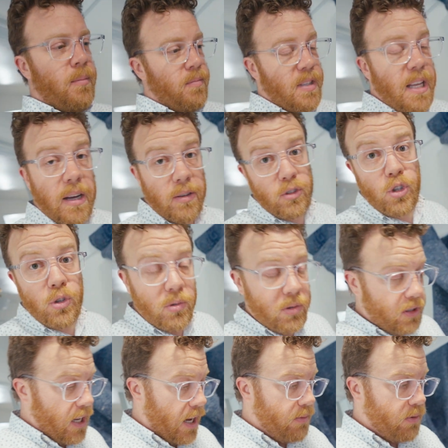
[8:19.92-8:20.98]
Now,
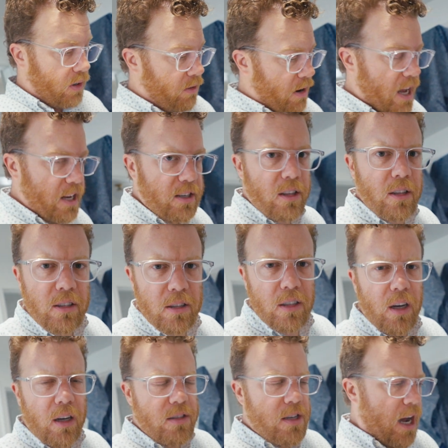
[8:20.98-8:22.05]
tools I regret. There
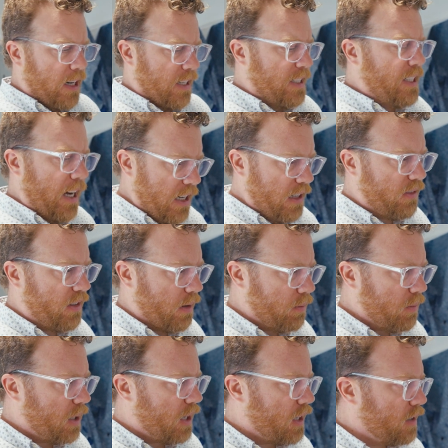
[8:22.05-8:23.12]
are not a ton of them
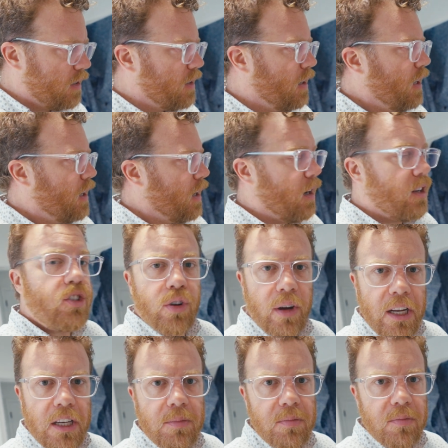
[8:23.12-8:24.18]
because I
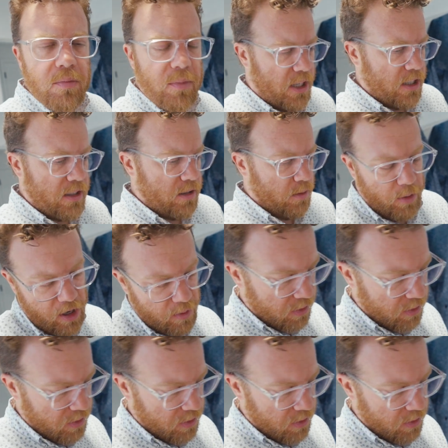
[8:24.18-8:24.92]
try to make smart